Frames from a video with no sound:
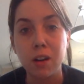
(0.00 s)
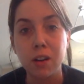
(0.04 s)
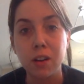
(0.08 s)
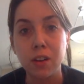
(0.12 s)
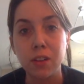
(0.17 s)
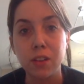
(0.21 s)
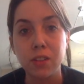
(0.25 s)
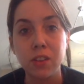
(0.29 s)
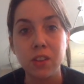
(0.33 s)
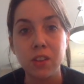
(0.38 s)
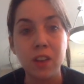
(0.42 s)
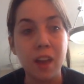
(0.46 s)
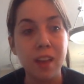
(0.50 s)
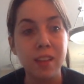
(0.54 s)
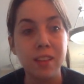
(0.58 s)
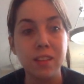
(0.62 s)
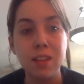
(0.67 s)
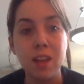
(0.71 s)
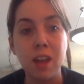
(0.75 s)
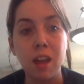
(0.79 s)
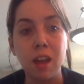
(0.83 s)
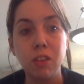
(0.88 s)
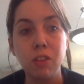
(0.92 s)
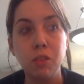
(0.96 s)
I'll see you guys
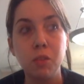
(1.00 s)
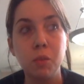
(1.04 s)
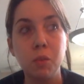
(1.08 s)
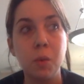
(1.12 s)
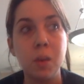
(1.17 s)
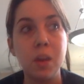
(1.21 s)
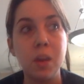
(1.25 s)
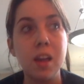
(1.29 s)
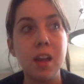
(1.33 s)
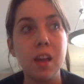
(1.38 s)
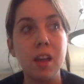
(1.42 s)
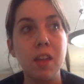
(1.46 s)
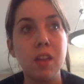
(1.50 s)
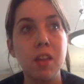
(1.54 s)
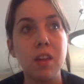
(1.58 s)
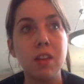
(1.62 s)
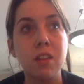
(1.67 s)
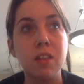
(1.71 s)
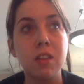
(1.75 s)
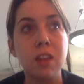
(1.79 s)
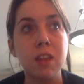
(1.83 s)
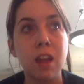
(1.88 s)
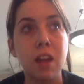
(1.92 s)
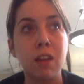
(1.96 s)
next week. I think the
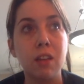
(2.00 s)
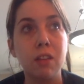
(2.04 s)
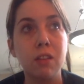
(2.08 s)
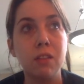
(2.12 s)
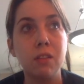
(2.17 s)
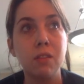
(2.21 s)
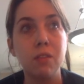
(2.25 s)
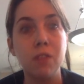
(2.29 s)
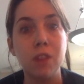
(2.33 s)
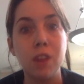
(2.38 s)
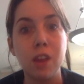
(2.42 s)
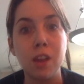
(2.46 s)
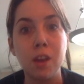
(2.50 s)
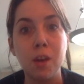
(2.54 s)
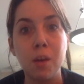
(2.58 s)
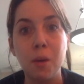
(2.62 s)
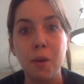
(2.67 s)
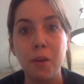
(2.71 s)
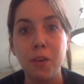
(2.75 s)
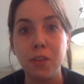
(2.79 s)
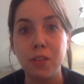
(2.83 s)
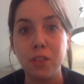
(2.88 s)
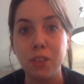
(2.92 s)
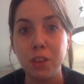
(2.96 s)
next video I'll
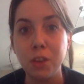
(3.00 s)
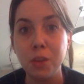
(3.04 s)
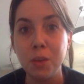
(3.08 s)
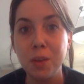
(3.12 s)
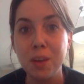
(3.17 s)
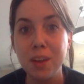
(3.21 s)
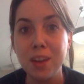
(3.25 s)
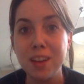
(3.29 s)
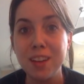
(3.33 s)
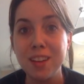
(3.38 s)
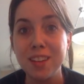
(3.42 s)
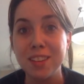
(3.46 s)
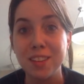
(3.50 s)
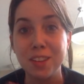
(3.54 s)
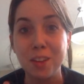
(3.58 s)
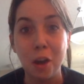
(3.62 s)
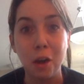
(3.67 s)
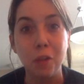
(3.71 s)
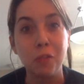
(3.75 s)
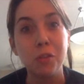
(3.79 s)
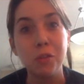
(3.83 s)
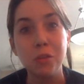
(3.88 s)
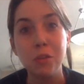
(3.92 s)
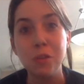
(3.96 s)
see you in is the
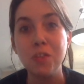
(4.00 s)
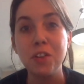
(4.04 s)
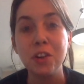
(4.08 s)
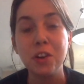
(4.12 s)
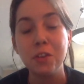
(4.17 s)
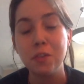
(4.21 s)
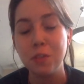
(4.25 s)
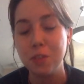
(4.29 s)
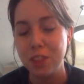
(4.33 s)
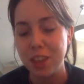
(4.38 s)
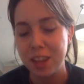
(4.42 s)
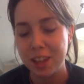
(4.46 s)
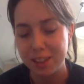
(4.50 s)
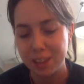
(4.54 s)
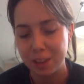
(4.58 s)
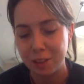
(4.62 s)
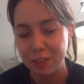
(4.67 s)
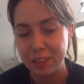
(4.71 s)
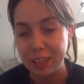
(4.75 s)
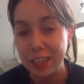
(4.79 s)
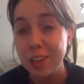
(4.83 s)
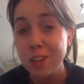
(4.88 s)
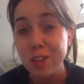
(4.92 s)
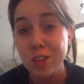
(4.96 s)
cover reveal for the
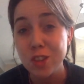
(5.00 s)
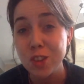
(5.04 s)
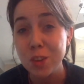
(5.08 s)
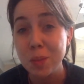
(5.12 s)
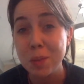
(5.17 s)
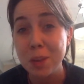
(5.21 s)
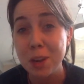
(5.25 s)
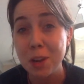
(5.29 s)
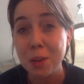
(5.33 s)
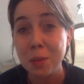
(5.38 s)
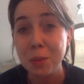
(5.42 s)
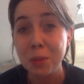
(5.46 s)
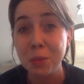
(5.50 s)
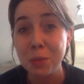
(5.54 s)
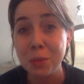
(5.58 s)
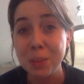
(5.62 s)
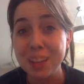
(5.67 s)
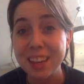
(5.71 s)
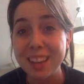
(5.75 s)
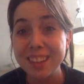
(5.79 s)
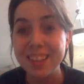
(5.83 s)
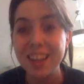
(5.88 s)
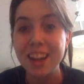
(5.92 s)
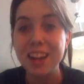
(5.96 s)
anti-relationship year, which I'm really
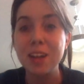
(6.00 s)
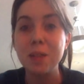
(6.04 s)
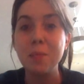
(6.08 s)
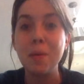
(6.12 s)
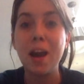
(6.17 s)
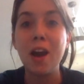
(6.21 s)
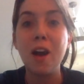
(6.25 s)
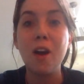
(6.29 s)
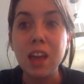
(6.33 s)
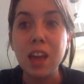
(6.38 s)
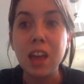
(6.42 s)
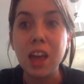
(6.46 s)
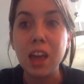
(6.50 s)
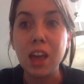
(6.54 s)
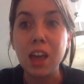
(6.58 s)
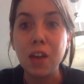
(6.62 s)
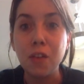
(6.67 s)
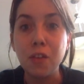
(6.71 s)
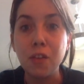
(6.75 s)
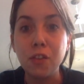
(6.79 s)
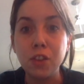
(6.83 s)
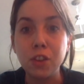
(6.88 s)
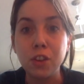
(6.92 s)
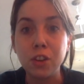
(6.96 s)
excited about.
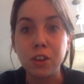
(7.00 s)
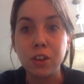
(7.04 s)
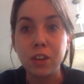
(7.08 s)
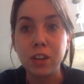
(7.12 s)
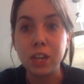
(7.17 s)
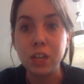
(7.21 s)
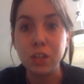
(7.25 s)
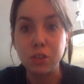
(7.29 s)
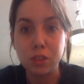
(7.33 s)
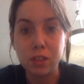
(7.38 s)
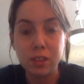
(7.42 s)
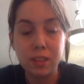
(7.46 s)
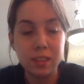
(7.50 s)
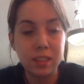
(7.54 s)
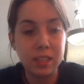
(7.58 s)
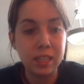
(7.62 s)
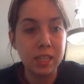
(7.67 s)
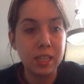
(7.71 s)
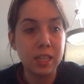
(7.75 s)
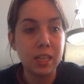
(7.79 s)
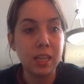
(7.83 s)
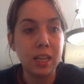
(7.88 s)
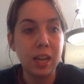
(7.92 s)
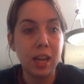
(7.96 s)
If you're
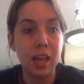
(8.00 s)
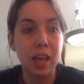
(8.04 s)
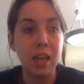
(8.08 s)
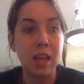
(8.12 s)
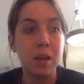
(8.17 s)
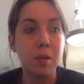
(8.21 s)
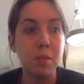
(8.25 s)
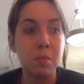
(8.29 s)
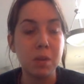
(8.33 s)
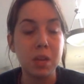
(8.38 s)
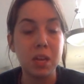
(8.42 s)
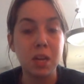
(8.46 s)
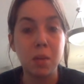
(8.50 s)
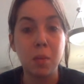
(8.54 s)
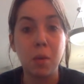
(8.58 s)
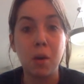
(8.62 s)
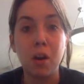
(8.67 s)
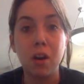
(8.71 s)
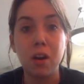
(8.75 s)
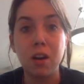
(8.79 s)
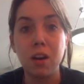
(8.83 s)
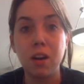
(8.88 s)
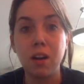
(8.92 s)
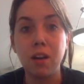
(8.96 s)
interested in being a
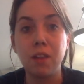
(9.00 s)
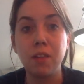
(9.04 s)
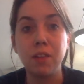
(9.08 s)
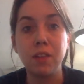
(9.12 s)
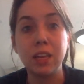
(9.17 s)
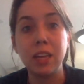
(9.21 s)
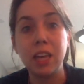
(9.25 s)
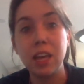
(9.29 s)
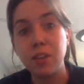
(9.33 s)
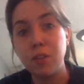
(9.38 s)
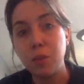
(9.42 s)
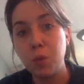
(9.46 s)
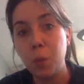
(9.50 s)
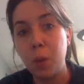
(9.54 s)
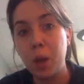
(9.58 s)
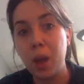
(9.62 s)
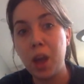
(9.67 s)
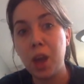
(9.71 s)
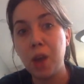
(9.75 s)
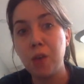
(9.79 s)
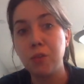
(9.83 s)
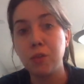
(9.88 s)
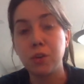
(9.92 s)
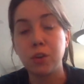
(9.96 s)
part of a giveaway
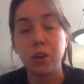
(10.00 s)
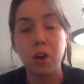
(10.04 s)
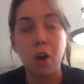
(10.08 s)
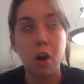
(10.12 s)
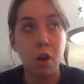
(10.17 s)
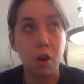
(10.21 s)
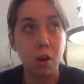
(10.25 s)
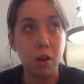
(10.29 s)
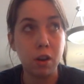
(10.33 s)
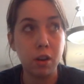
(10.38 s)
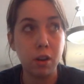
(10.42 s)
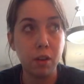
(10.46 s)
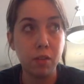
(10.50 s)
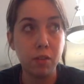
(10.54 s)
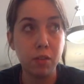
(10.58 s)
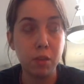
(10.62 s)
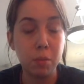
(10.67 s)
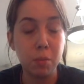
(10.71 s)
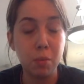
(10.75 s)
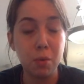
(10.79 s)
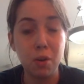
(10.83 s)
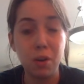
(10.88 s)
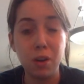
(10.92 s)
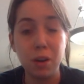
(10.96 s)
for an arc of the
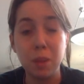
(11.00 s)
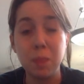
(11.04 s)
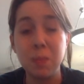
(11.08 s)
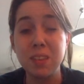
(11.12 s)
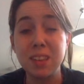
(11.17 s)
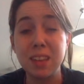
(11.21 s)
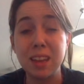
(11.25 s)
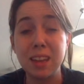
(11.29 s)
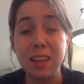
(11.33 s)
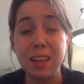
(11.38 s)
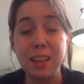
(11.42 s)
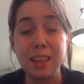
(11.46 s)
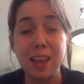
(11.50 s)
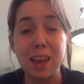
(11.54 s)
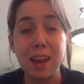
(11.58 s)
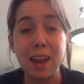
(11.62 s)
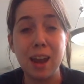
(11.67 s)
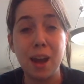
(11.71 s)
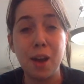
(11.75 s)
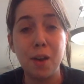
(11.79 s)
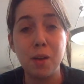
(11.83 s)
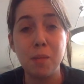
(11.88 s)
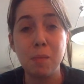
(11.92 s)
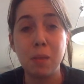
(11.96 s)
book, I'm sending that
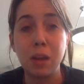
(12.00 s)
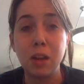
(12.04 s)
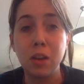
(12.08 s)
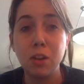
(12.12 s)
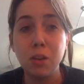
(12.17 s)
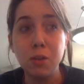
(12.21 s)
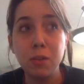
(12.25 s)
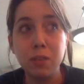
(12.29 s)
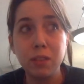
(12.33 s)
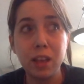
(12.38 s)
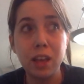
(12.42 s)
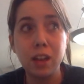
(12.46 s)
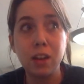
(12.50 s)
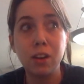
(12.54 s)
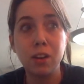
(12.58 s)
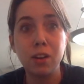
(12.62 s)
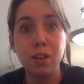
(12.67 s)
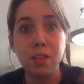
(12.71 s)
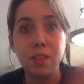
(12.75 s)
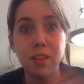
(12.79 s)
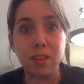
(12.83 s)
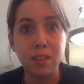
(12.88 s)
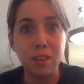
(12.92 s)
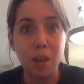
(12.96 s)
out in my newsletter
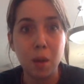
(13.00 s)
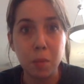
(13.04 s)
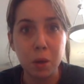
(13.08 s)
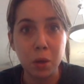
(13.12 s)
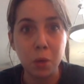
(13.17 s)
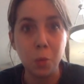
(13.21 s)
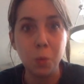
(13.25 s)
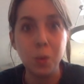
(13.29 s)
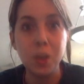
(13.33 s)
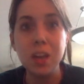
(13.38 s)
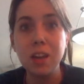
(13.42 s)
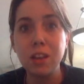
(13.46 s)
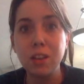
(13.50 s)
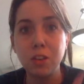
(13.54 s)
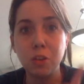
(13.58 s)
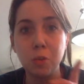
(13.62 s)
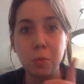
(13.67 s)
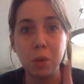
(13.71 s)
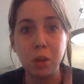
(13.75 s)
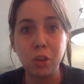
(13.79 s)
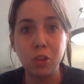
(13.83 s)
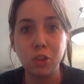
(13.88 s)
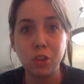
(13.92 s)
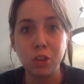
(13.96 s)
this coming week, so make
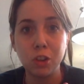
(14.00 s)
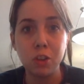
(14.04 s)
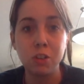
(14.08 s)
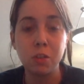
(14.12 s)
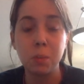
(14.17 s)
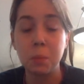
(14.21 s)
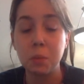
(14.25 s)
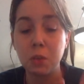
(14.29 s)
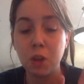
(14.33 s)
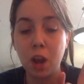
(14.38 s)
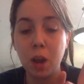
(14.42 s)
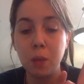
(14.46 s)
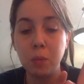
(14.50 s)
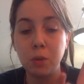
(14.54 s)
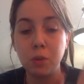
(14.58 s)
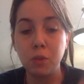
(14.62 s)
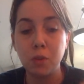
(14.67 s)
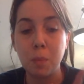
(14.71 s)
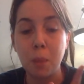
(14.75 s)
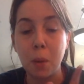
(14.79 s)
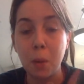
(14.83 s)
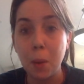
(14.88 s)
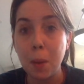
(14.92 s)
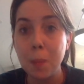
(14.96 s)
sure you're subscribed over on
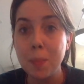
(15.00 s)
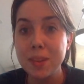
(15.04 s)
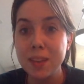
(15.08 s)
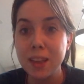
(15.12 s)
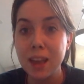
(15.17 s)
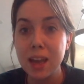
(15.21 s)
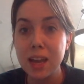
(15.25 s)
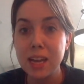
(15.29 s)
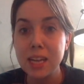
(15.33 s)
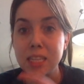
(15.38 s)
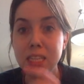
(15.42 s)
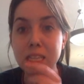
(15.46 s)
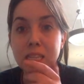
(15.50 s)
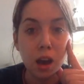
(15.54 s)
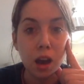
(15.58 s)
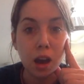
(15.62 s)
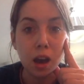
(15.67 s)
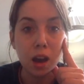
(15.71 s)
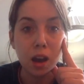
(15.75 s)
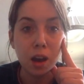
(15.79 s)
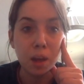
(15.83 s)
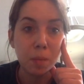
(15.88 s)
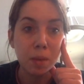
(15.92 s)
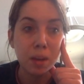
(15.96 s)
my website.
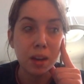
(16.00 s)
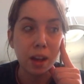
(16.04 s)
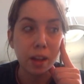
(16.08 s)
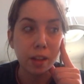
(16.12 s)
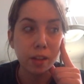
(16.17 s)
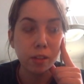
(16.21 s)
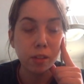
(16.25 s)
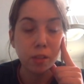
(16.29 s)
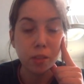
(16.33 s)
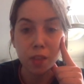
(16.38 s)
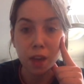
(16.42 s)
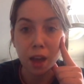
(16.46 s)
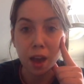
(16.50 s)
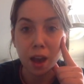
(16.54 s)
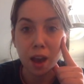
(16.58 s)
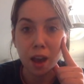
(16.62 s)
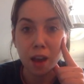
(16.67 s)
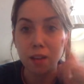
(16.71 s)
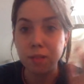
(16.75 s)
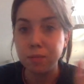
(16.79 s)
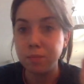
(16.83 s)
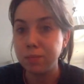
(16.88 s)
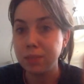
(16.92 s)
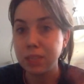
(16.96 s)
And other than that,
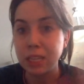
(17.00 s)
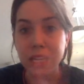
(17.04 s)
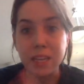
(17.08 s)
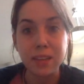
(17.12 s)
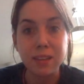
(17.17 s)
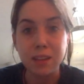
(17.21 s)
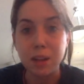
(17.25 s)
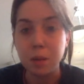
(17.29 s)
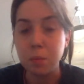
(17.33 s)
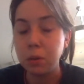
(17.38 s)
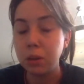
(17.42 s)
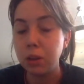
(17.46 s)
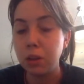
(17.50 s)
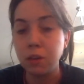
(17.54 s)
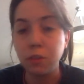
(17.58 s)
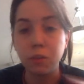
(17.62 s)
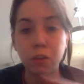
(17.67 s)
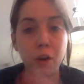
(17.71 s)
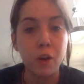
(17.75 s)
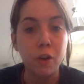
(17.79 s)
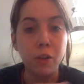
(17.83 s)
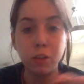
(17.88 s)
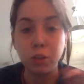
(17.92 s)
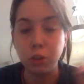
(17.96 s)
links down below for
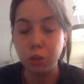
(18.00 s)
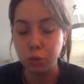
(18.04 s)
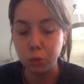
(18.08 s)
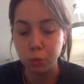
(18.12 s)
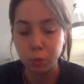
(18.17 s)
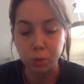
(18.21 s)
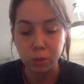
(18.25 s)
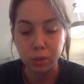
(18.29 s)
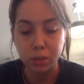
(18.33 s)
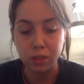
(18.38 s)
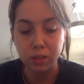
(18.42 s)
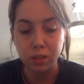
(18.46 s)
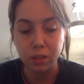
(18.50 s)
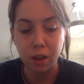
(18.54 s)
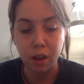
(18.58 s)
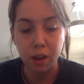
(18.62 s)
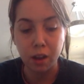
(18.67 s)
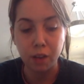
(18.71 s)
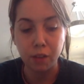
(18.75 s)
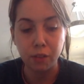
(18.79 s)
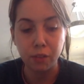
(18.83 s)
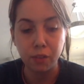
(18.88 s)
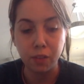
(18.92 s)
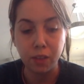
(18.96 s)
all the usual
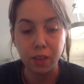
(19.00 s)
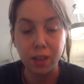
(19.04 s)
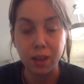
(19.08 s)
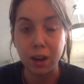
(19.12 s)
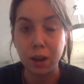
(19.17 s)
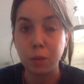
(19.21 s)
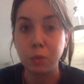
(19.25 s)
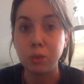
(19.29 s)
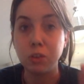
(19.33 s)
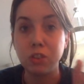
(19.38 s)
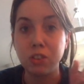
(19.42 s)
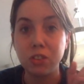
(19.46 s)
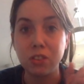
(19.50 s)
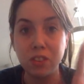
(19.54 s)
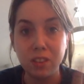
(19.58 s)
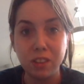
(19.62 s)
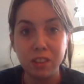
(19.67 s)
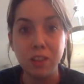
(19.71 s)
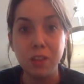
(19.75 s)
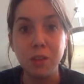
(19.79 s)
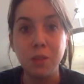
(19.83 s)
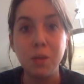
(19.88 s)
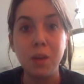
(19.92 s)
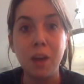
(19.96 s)
stuff, and I will just see
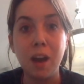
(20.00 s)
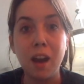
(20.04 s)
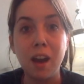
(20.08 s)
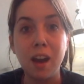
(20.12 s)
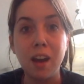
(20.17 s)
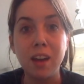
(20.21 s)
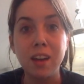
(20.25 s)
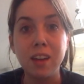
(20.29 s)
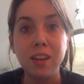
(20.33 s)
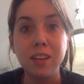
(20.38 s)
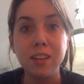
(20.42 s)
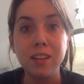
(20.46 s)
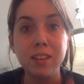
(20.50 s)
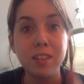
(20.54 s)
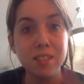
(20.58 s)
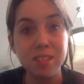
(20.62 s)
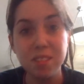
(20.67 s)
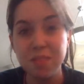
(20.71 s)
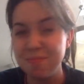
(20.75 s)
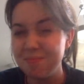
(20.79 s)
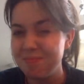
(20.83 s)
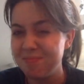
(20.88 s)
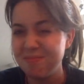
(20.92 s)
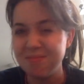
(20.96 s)
you guys
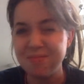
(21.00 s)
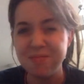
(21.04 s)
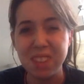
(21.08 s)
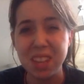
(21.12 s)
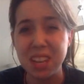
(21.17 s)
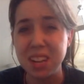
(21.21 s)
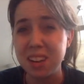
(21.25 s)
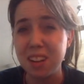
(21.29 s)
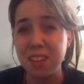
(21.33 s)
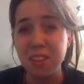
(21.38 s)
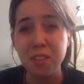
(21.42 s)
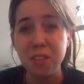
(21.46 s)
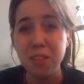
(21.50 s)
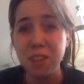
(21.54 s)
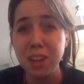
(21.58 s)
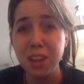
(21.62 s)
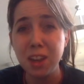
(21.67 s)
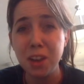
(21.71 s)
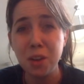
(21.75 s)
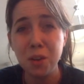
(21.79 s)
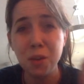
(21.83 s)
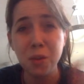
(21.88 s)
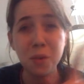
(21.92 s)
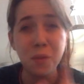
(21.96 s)
in another
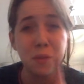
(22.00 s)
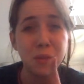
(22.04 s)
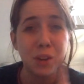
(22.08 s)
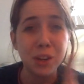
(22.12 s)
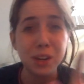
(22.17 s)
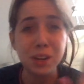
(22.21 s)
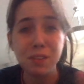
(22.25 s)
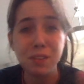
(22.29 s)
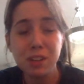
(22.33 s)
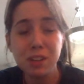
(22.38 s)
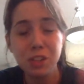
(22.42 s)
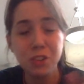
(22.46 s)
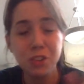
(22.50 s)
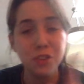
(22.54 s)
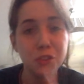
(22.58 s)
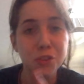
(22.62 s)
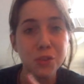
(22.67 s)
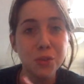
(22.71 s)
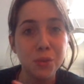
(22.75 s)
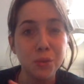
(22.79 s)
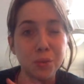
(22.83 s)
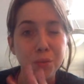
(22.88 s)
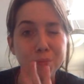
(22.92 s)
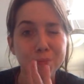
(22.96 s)
video very, very
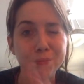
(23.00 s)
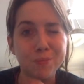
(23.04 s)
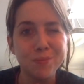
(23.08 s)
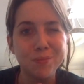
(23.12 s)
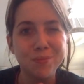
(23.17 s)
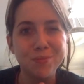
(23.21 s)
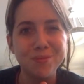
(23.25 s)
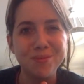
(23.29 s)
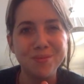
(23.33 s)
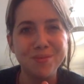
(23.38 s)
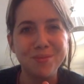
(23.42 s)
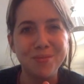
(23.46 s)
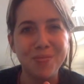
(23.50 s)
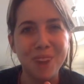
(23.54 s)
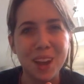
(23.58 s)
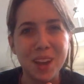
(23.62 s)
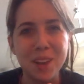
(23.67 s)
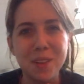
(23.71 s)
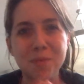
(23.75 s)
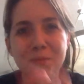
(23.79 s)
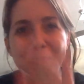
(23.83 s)
soon. Bye.